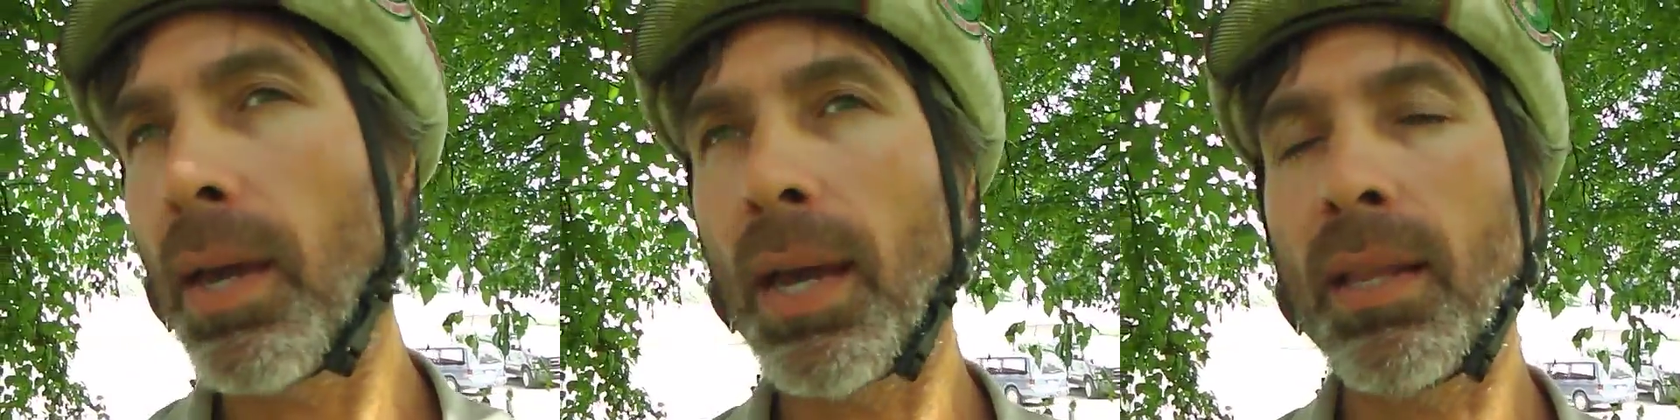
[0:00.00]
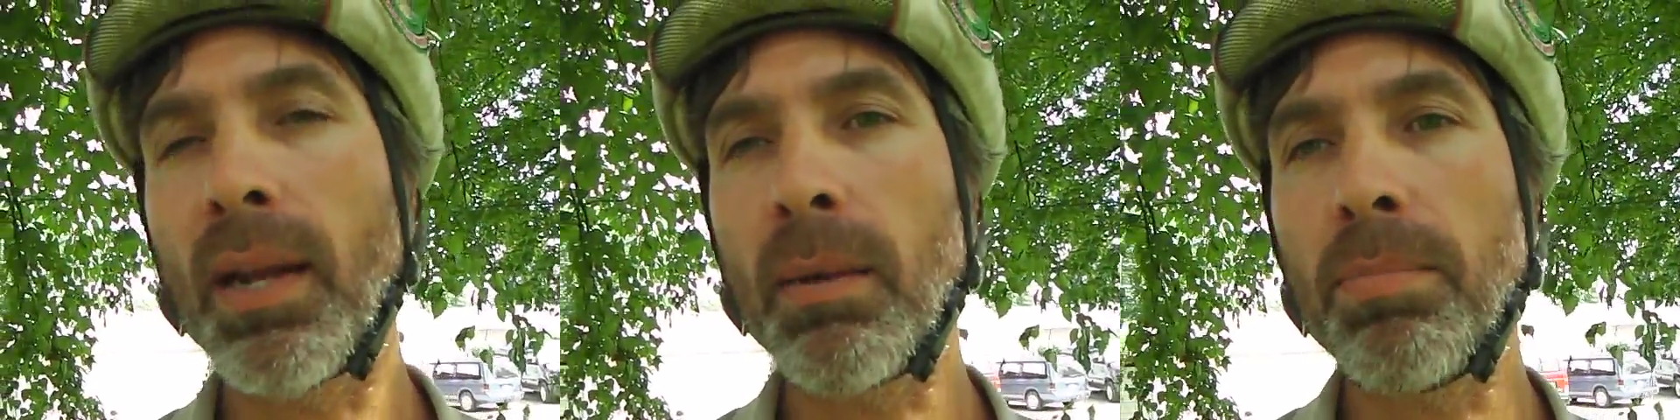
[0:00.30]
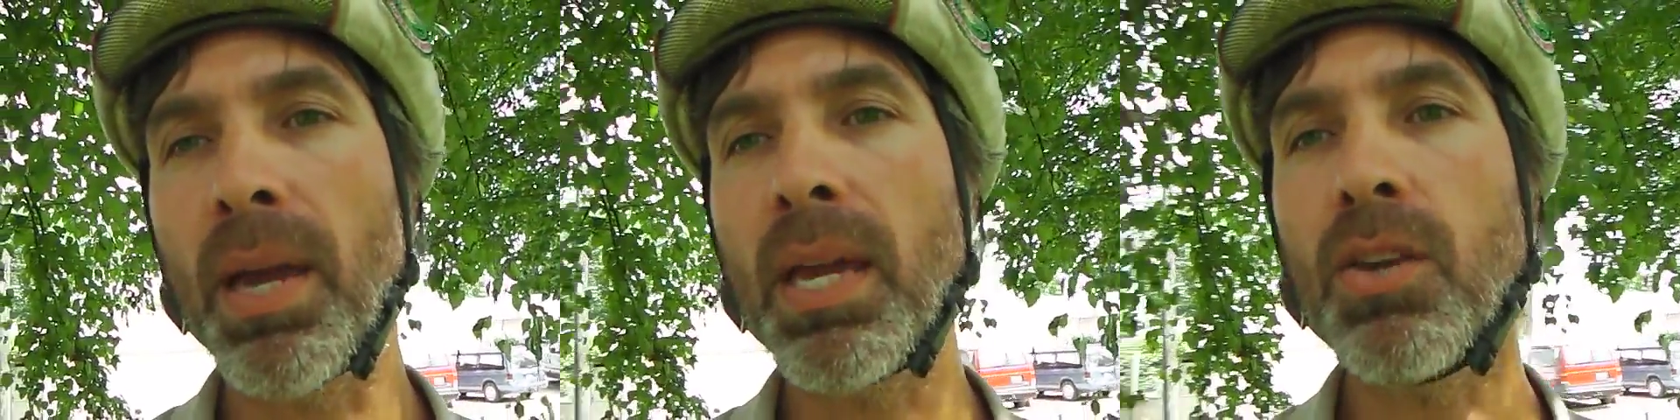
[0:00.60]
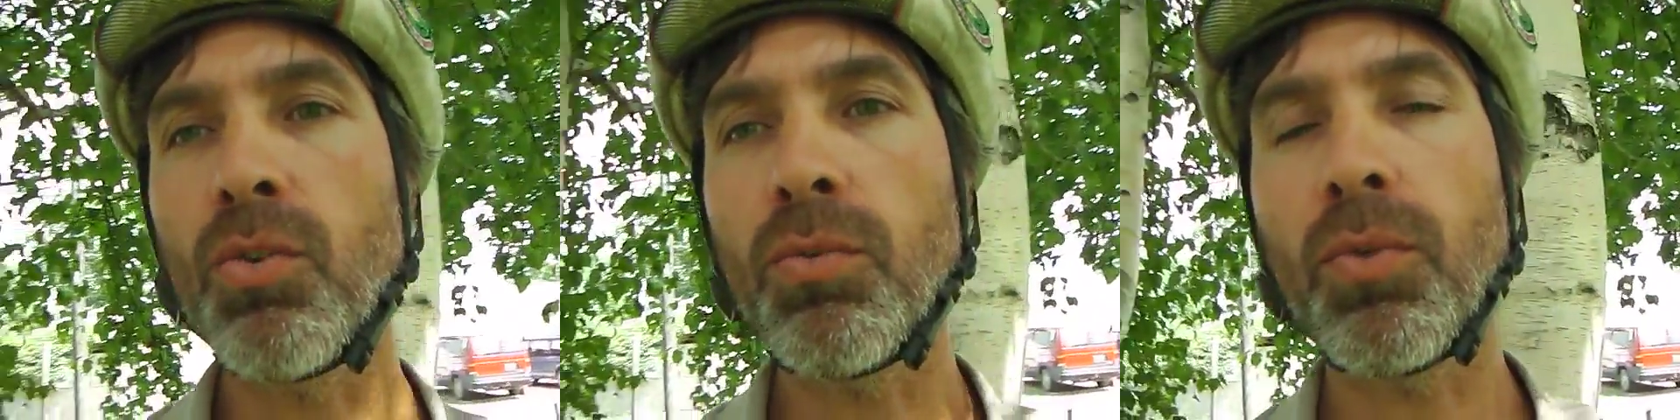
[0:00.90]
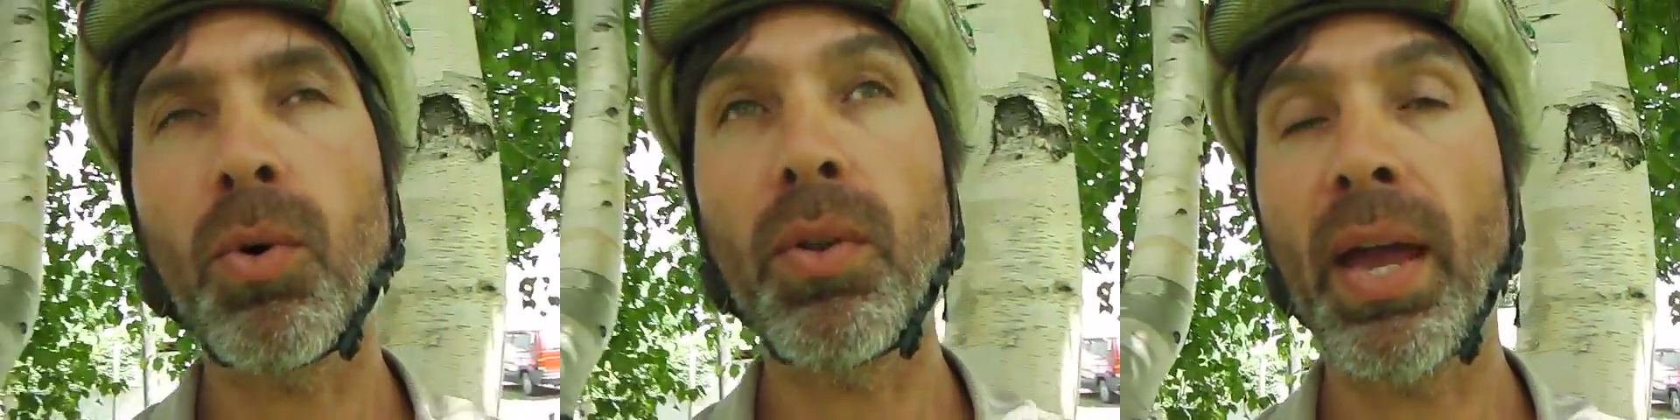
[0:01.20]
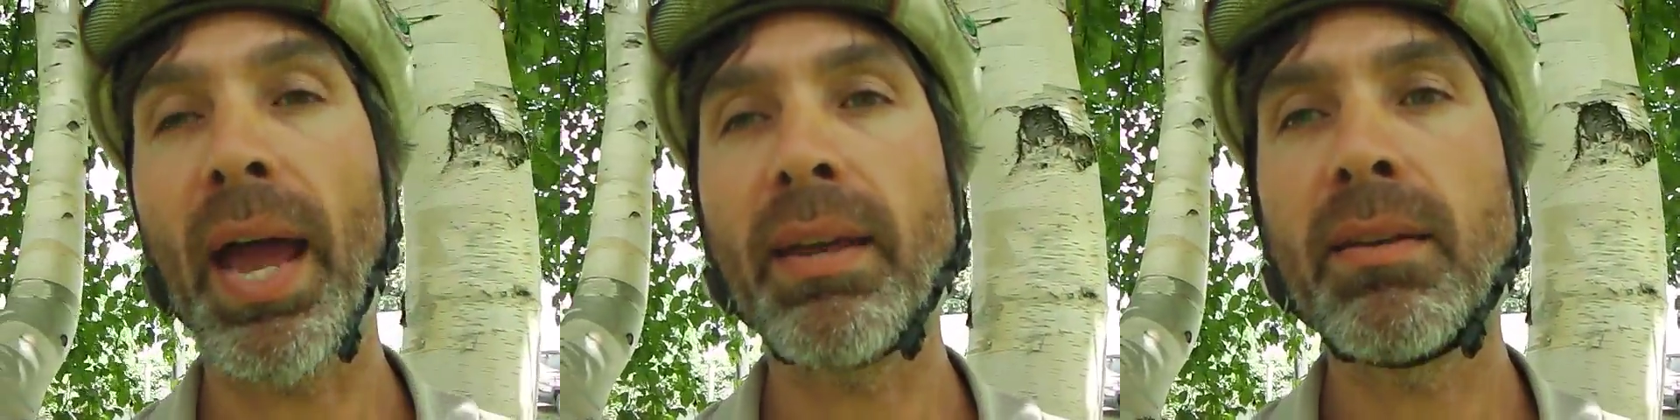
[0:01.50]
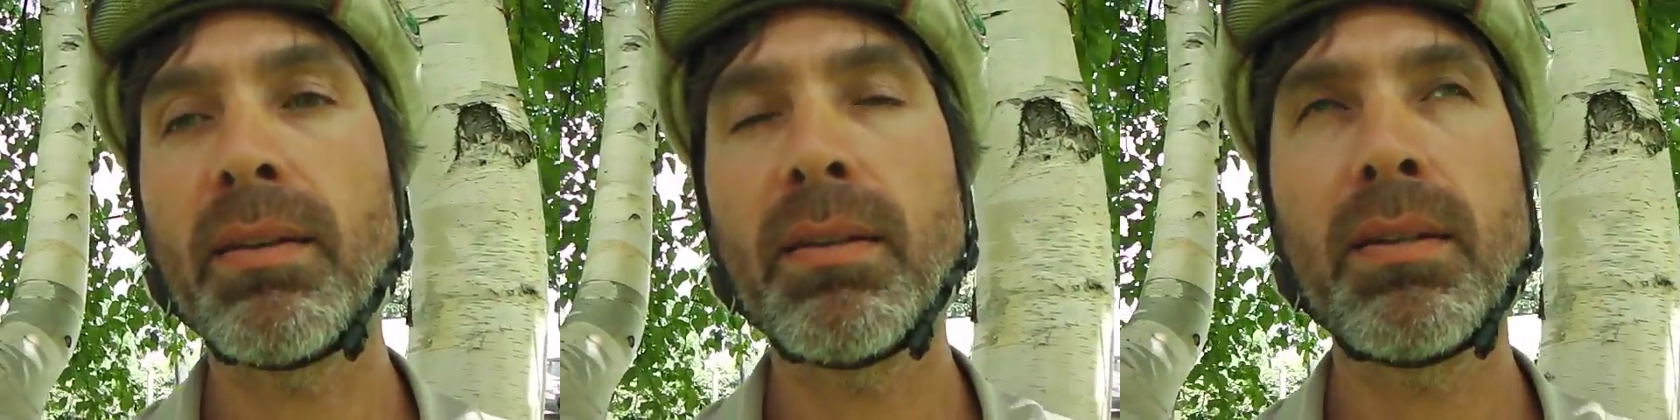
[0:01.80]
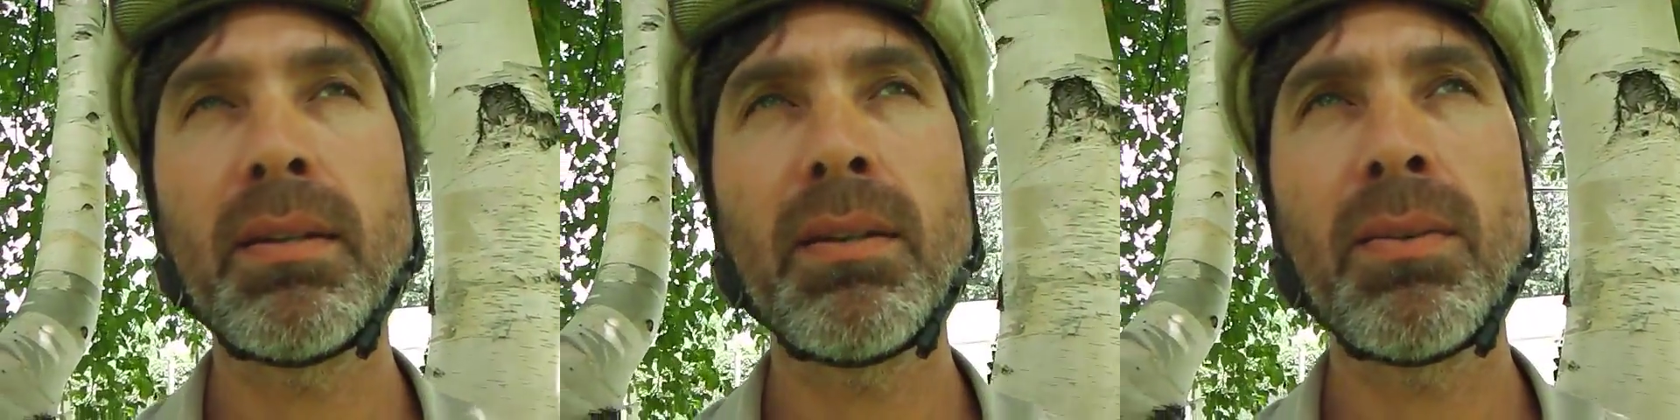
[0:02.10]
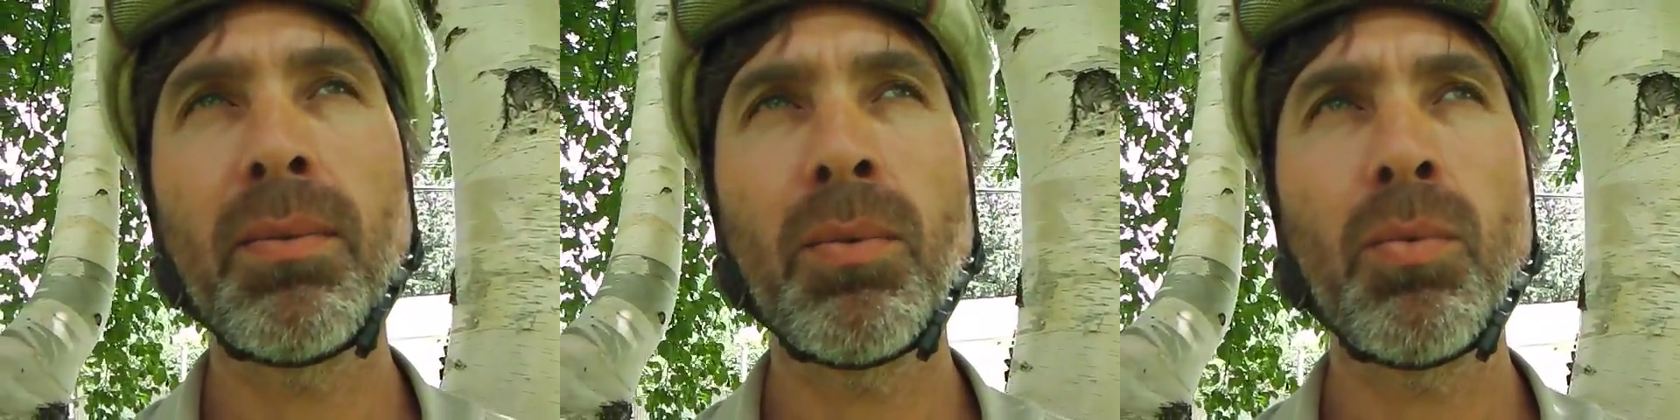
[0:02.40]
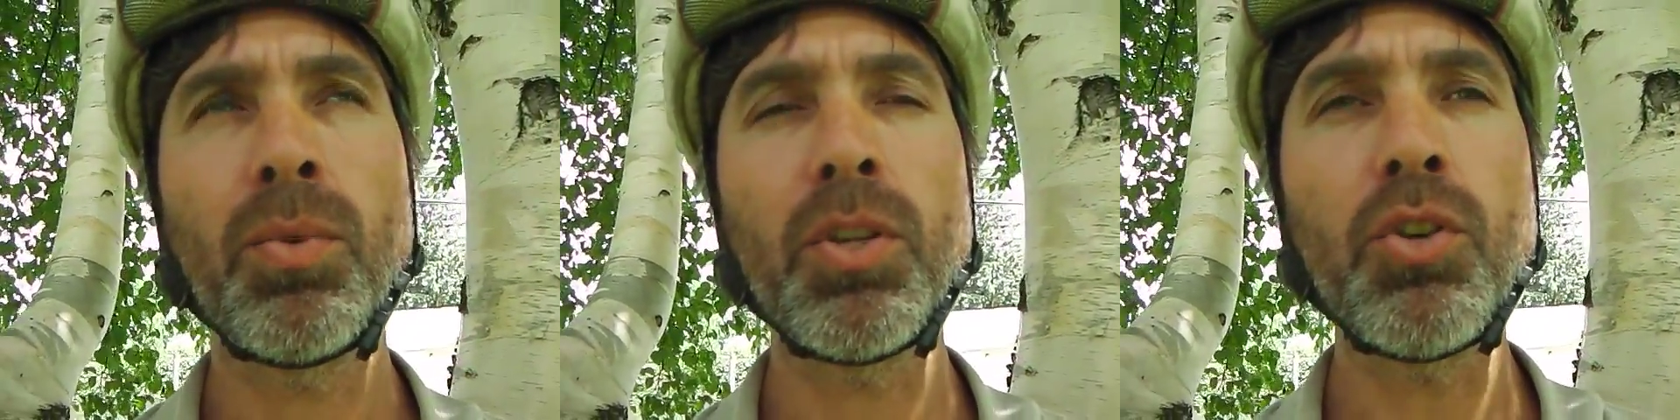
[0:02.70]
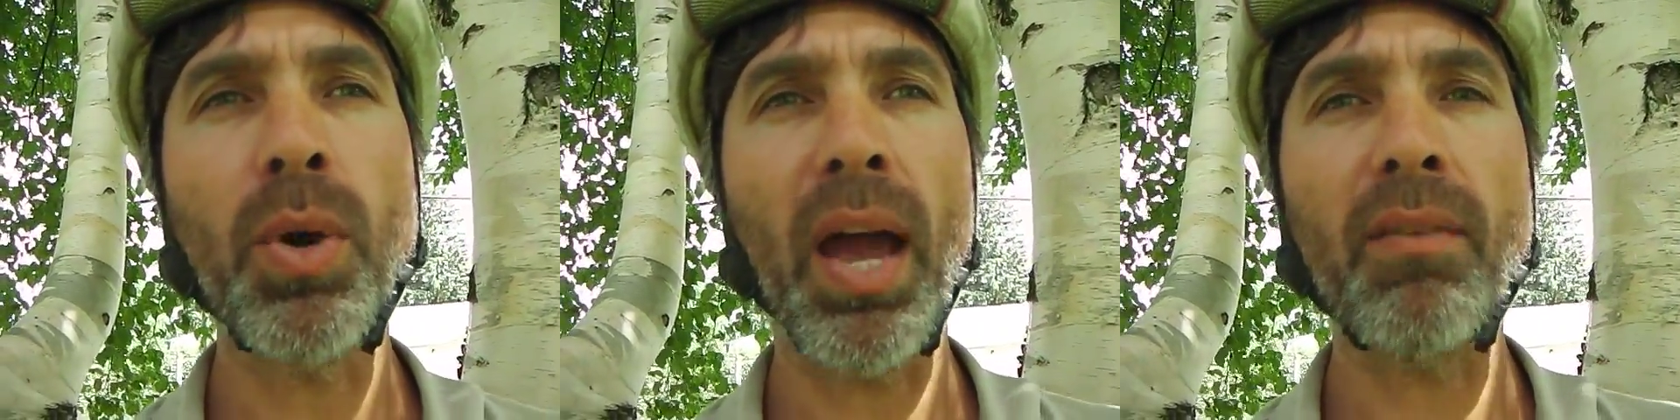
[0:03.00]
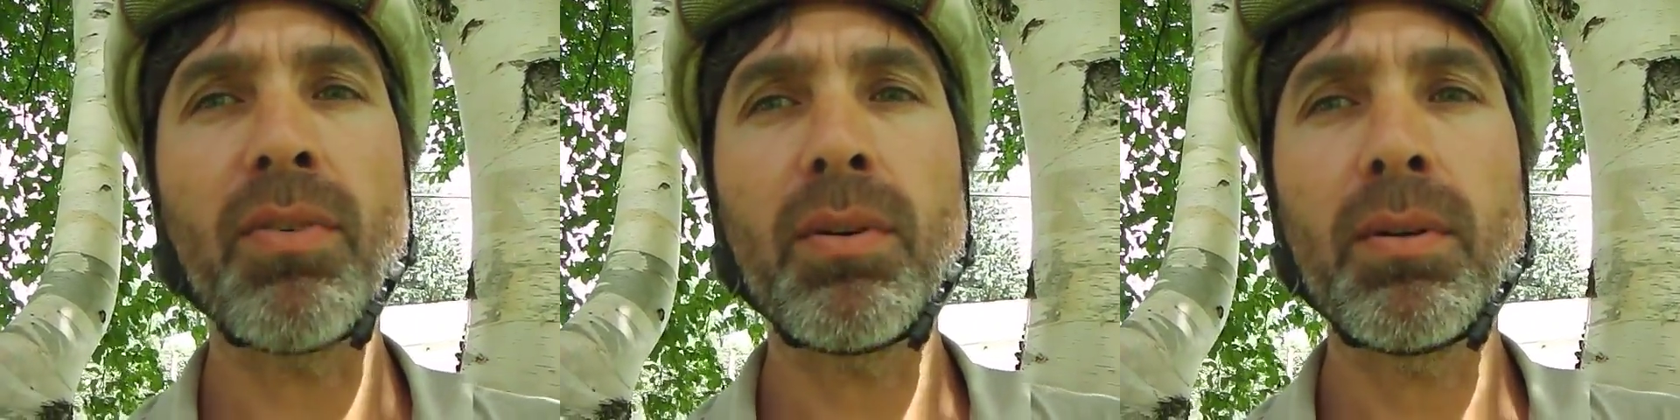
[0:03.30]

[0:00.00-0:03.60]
and then I pay you for that, then you have